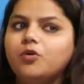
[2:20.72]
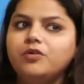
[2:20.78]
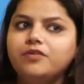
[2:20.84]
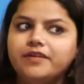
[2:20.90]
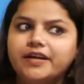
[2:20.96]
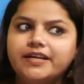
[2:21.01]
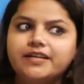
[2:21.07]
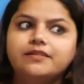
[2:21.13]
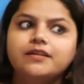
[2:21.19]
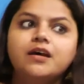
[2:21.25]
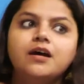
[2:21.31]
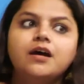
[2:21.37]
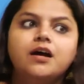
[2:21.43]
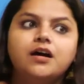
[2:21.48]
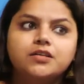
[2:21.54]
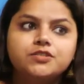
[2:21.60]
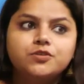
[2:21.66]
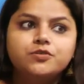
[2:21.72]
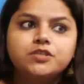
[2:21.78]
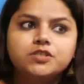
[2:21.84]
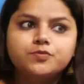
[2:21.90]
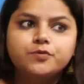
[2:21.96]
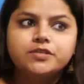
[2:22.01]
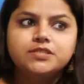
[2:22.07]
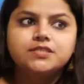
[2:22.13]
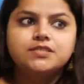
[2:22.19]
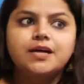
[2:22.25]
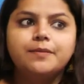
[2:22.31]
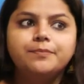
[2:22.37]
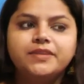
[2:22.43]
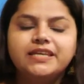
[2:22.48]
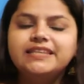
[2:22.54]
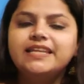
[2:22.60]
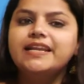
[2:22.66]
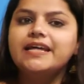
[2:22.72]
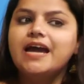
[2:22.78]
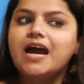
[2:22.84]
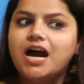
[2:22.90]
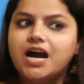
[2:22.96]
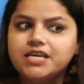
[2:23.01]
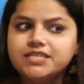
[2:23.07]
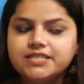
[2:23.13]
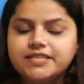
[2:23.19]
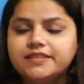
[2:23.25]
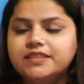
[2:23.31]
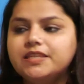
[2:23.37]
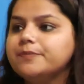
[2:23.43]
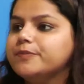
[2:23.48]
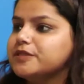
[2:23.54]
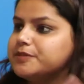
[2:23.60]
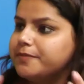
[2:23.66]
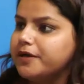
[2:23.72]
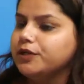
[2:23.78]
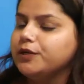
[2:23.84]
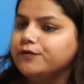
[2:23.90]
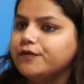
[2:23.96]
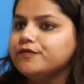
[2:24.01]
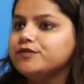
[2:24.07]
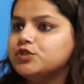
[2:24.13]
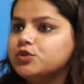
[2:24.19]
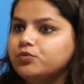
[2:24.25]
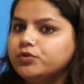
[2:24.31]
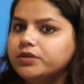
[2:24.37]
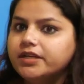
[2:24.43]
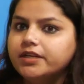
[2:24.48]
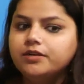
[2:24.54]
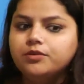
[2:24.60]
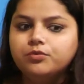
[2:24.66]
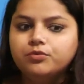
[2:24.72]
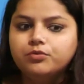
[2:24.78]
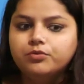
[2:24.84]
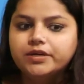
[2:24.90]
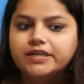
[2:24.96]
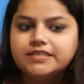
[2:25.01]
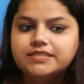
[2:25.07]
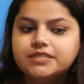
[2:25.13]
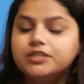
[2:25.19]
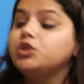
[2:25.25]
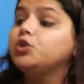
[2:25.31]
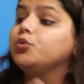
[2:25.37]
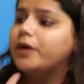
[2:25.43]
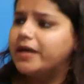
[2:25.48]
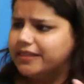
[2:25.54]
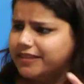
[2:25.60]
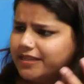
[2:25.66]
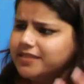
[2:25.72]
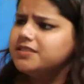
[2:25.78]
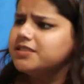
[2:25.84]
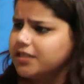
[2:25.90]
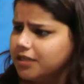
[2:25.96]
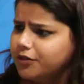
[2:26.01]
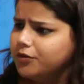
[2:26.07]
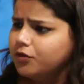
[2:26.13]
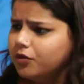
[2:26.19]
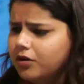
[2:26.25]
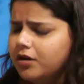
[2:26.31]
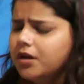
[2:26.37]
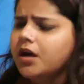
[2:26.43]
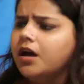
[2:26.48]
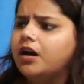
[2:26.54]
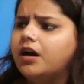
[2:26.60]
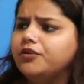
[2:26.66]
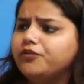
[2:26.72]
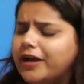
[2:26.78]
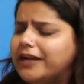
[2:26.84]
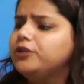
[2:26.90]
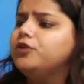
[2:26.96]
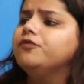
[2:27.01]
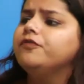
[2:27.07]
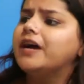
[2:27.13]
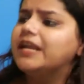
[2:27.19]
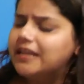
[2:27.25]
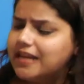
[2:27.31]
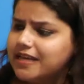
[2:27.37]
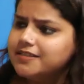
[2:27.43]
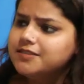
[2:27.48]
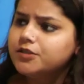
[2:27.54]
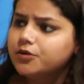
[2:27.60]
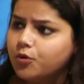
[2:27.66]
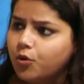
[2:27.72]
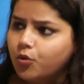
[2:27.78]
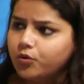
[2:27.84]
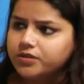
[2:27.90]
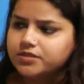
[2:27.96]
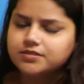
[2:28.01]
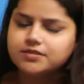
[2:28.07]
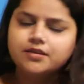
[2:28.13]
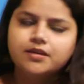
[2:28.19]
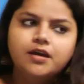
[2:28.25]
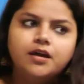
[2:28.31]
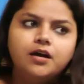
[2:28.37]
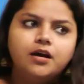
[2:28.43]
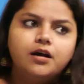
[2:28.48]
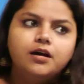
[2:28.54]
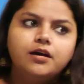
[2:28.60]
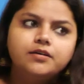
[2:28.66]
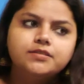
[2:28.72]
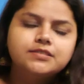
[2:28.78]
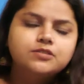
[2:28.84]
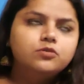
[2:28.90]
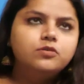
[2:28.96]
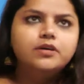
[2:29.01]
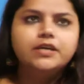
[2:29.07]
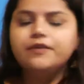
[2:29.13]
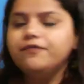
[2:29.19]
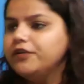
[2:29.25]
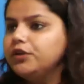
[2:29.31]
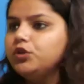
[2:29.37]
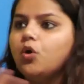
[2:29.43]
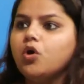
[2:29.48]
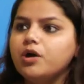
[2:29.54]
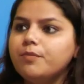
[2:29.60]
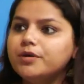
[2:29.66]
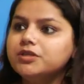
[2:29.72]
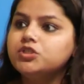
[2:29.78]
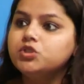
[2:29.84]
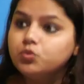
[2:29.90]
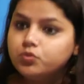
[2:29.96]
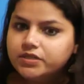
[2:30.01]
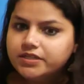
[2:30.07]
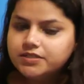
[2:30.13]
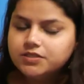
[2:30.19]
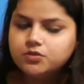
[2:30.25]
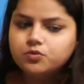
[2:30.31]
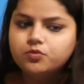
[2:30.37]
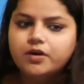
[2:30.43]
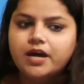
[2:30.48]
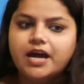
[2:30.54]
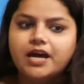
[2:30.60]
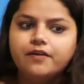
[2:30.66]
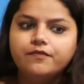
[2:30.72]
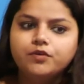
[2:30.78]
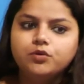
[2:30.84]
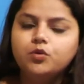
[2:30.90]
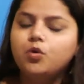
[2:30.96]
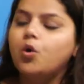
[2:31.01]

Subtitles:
All right. So this was something that I asked in the perspective of student who is in 12th and still, trying to finalize the course. So if we talk about students who have,